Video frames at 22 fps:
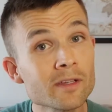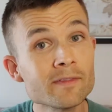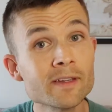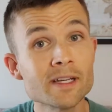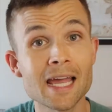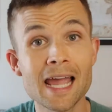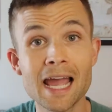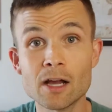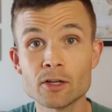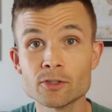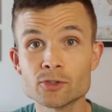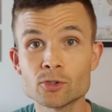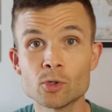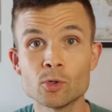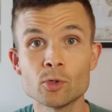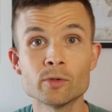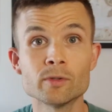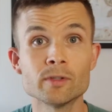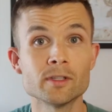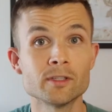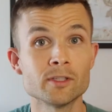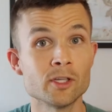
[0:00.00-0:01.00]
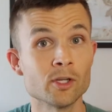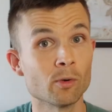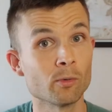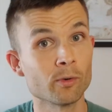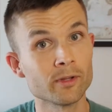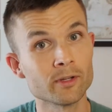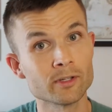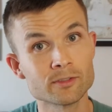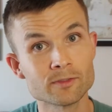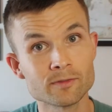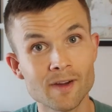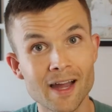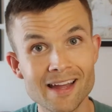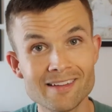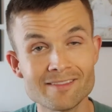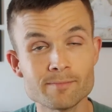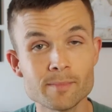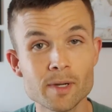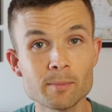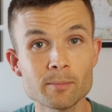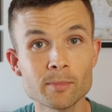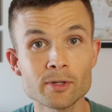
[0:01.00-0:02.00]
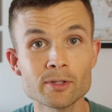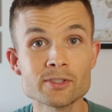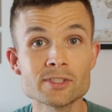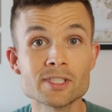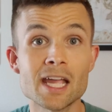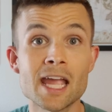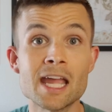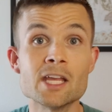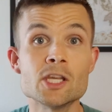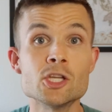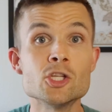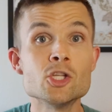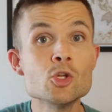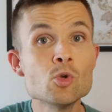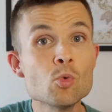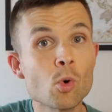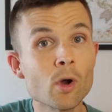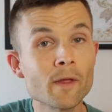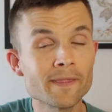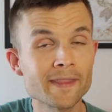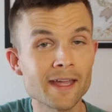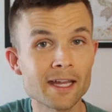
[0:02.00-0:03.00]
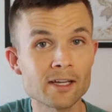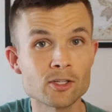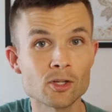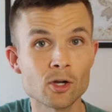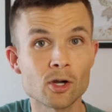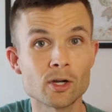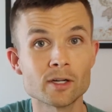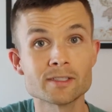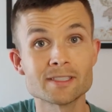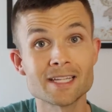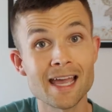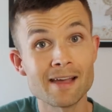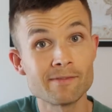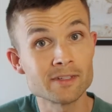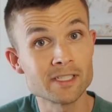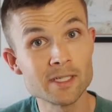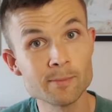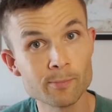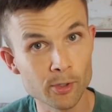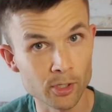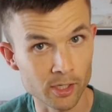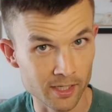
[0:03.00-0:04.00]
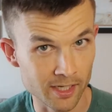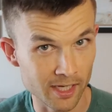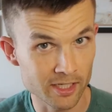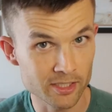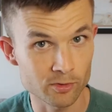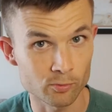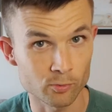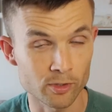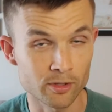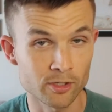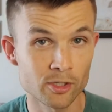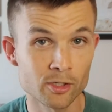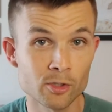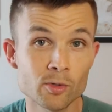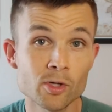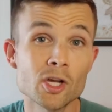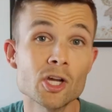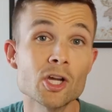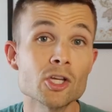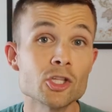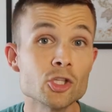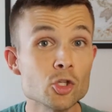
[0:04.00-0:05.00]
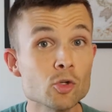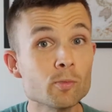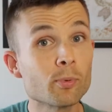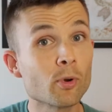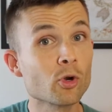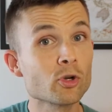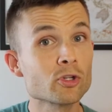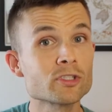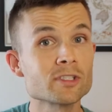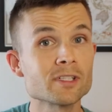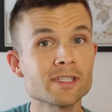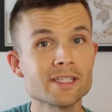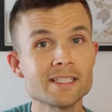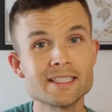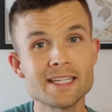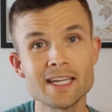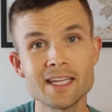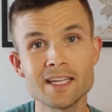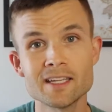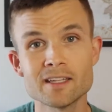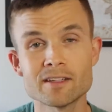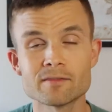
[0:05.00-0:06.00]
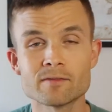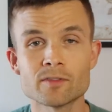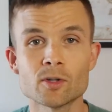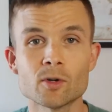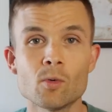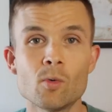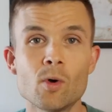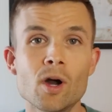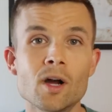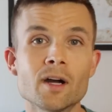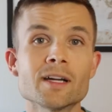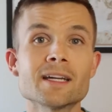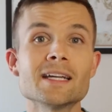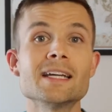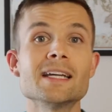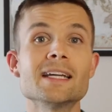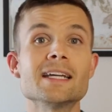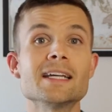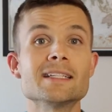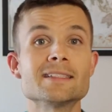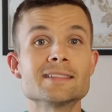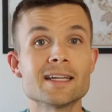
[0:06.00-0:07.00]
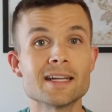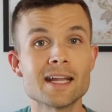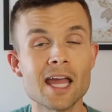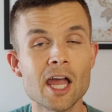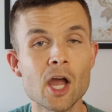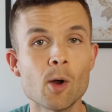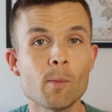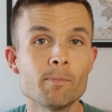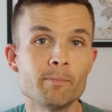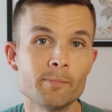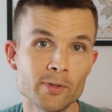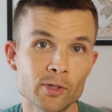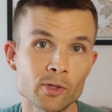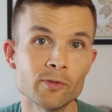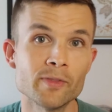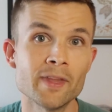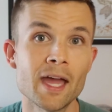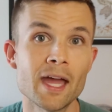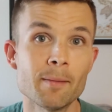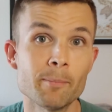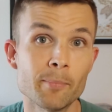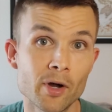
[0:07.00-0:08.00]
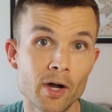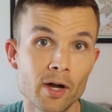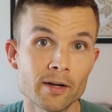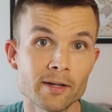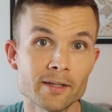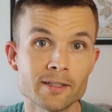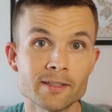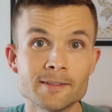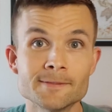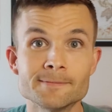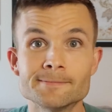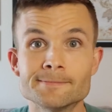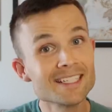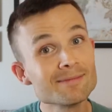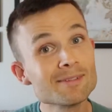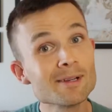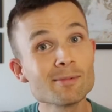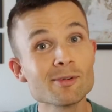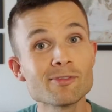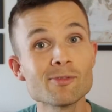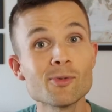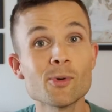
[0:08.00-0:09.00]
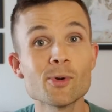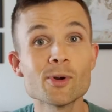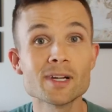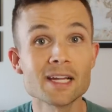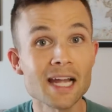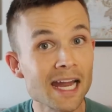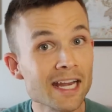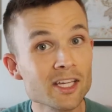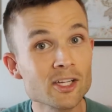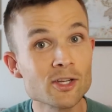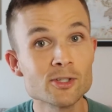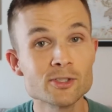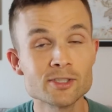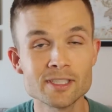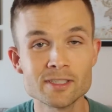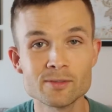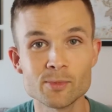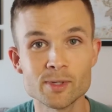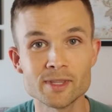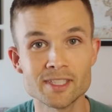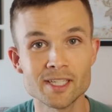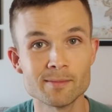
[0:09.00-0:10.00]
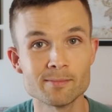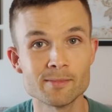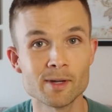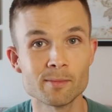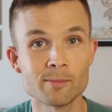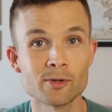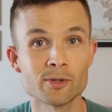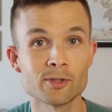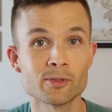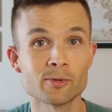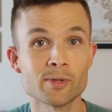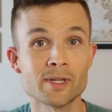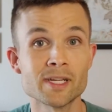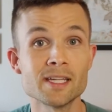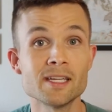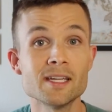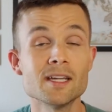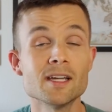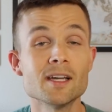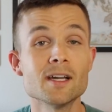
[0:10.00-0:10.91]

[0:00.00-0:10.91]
you live in a household, you know, where there's 5 members and you want that dog to have a deeper connection with you, you personally taking it for a walk is gonna help build that bond. Tip number 4 kind of goes in with tip number 3,